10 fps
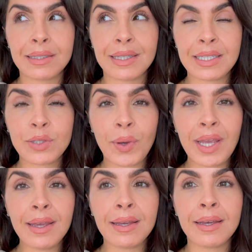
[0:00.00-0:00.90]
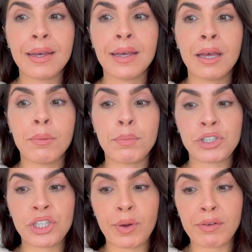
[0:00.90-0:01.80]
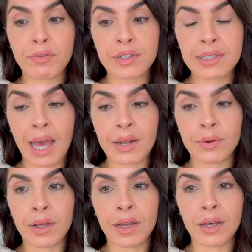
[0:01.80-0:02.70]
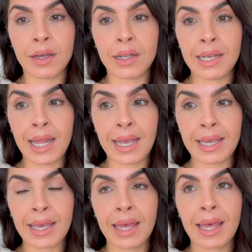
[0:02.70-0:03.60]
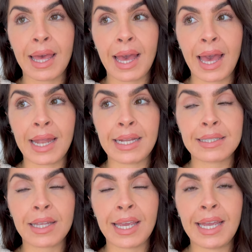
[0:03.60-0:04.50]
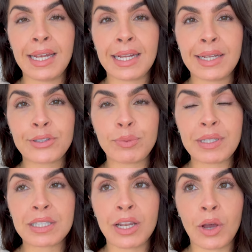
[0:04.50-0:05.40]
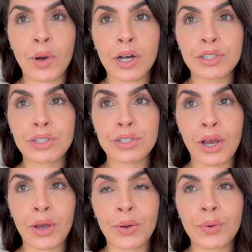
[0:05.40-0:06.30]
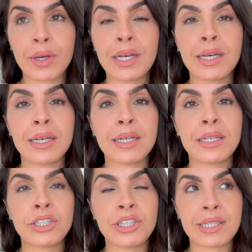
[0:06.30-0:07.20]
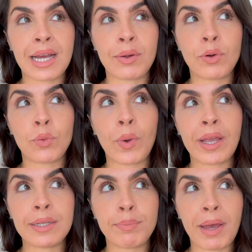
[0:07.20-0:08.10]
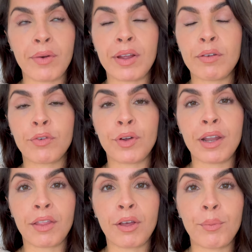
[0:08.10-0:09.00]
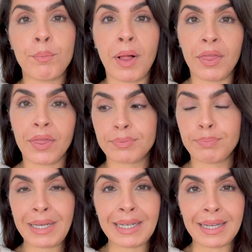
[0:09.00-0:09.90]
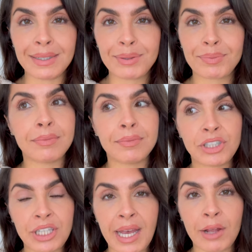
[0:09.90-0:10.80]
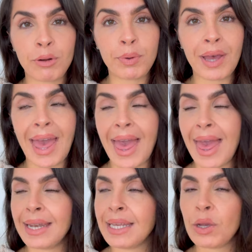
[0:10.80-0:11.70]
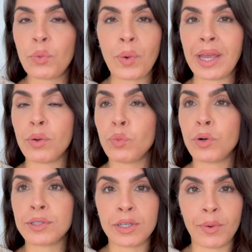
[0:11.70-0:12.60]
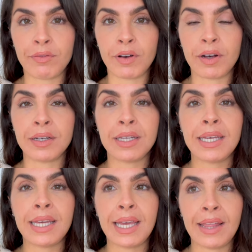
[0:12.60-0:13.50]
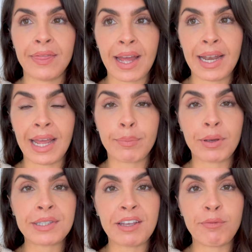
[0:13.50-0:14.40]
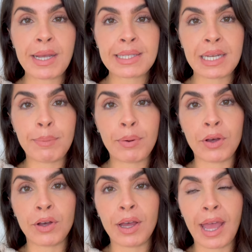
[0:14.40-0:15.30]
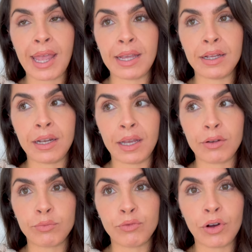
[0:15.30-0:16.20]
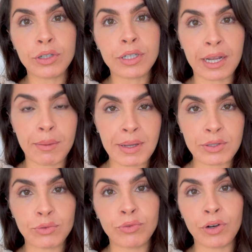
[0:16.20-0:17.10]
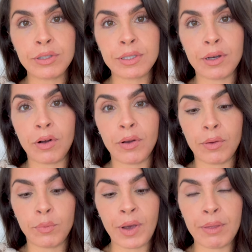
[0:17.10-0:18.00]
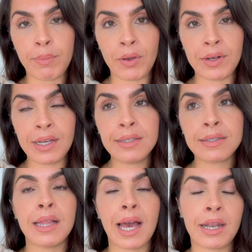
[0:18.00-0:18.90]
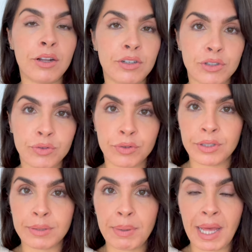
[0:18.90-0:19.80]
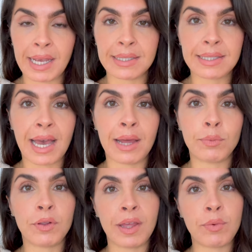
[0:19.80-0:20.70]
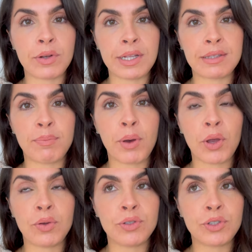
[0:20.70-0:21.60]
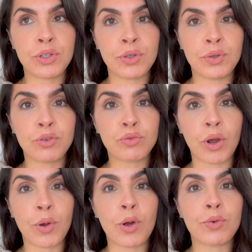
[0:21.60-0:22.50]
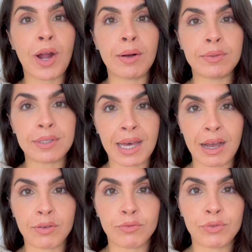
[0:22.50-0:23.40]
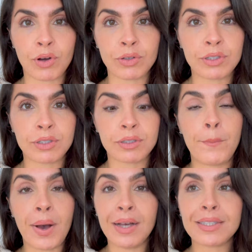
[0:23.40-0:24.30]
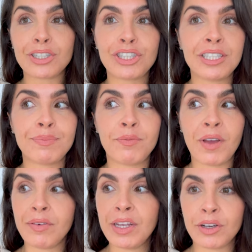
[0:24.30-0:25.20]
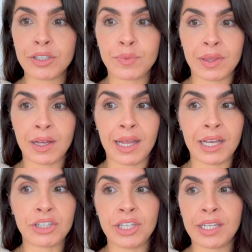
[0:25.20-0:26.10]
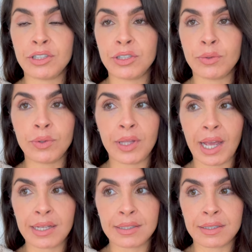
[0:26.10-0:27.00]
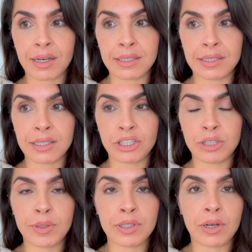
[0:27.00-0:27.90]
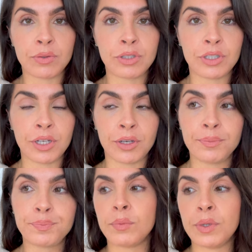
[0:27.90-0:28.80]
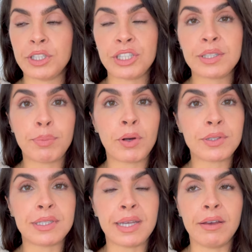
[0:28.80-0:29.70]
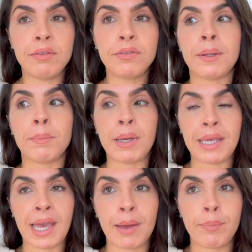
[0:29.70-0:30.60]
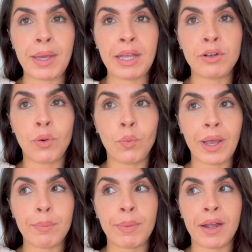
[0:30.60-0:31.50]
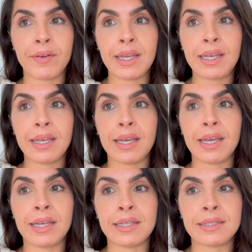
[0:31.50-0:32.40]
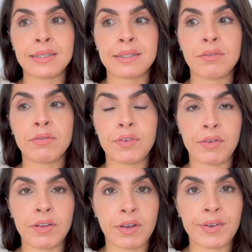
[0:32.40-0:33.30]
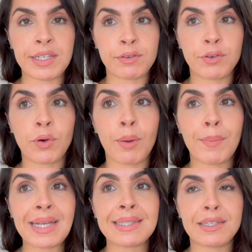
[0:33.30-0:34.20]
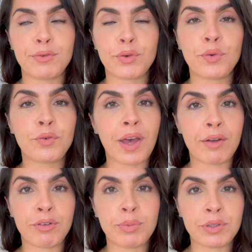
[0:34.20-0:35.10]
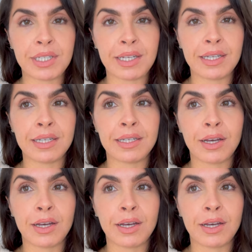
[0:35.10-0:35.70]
this week, but she went for a scan on her leg and it's healing a little bit slower. So she's now non-weight bearing for another month, meaning she cannot put any weight whatsoever in that leg because they've basically put a like rod, like a metal rod where the bone is and a load of screws and plates. And what they want is the bone to grow around that rod. But she's very good with her legs. She can do all the exercises that she's been told to do, which is positive. But yeah, being non weight bearing is very, very difficult and makes it difficult for everybody